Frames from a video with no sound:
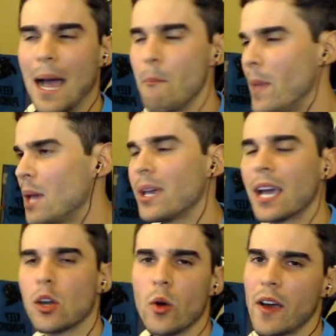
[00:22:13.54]
maybe I
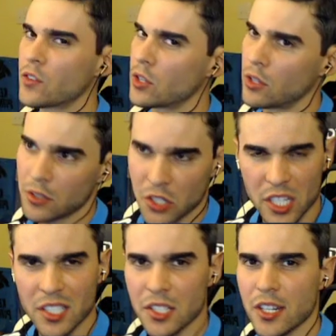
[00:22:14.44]
go after
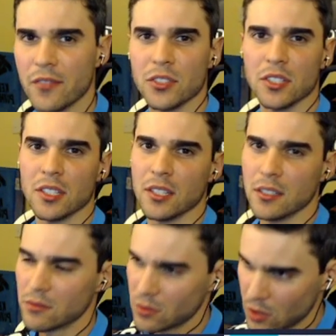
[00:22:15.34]
Justin
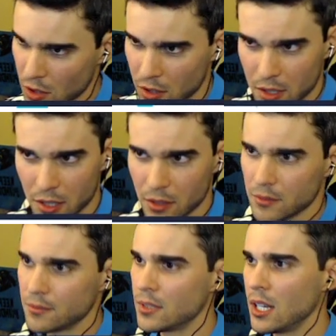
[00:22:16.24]
Jefferson or,
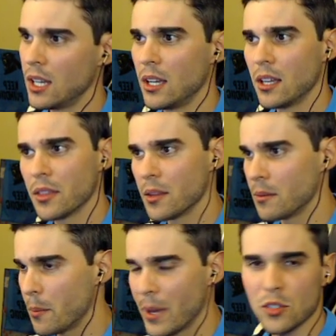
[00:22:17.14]

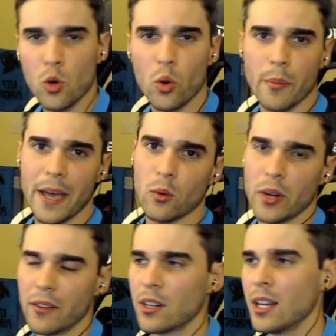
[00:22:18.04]
the best quarterback,
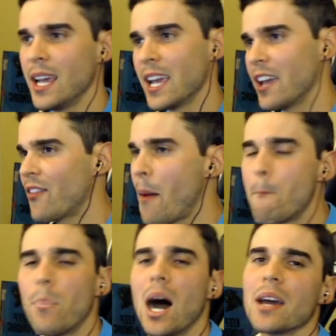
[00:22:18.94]
whatever. If
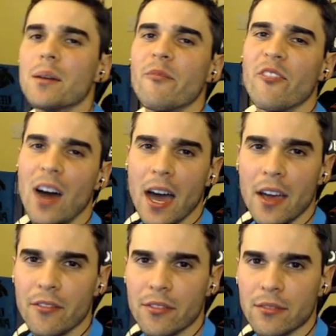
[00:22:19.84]
I'm bottom
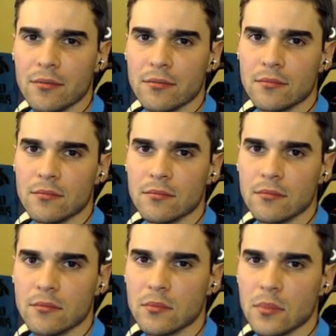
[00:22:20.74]
5,
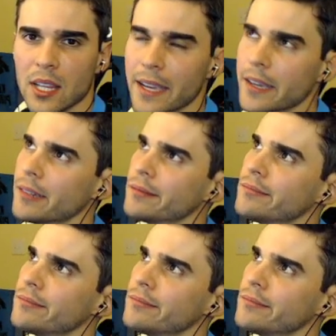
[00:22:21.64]
like,